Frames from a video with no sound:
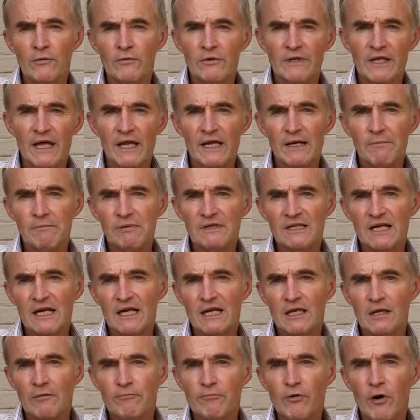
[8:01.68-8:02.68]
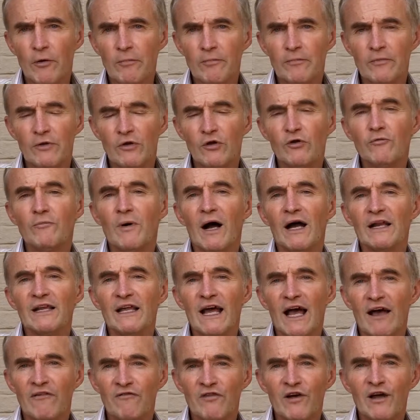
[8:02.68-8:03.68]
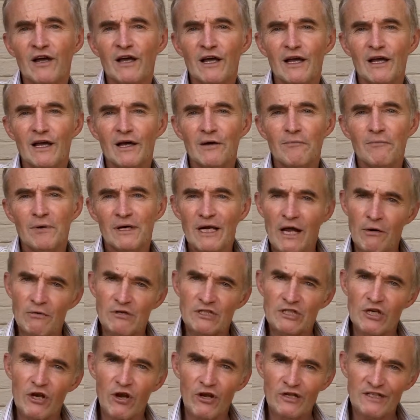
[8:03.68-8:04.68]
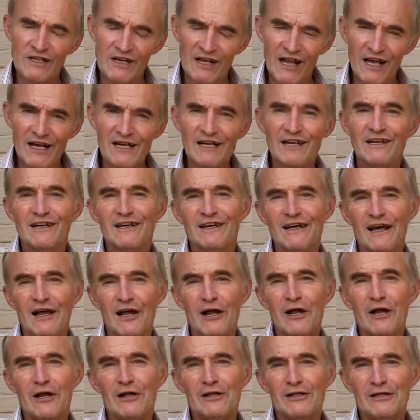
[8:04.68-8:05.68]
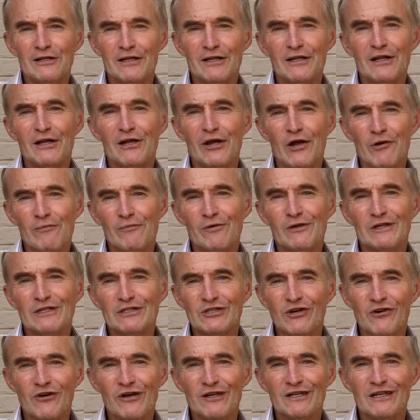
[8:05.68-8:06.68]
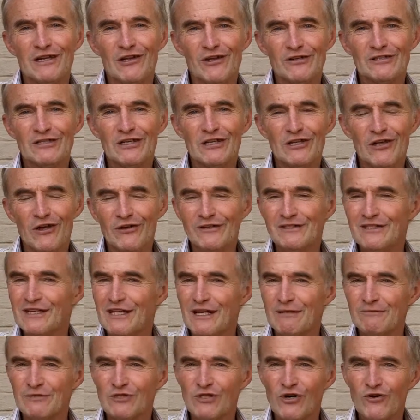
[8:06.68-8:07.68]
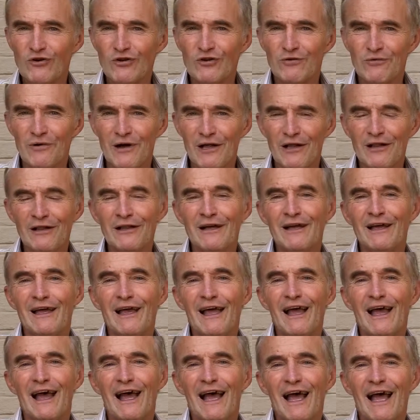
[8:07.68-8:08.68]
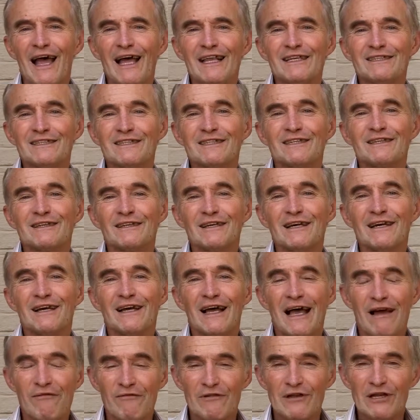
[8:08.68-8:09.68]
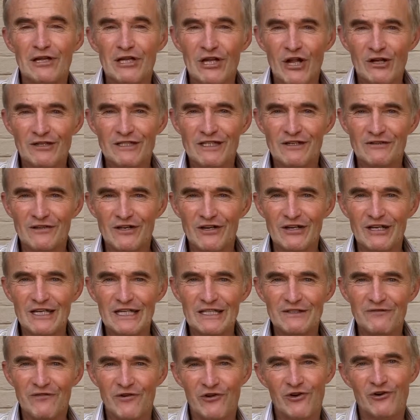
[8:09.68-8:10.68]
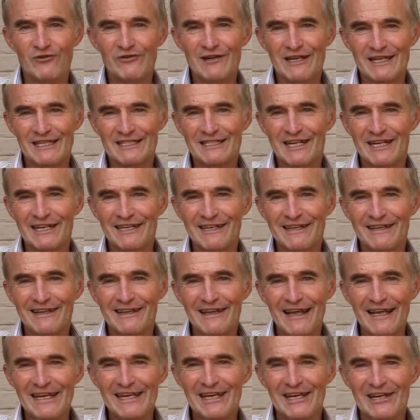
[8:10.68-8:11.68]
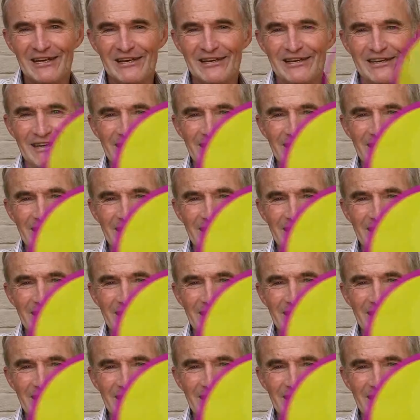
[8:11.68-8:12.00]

with any particular problem that you might have. But I wish you lots of luck. I hope you enjoy it lots and lots, and I'm sure you will, and have lots of goodies for your kitchen. Thank you.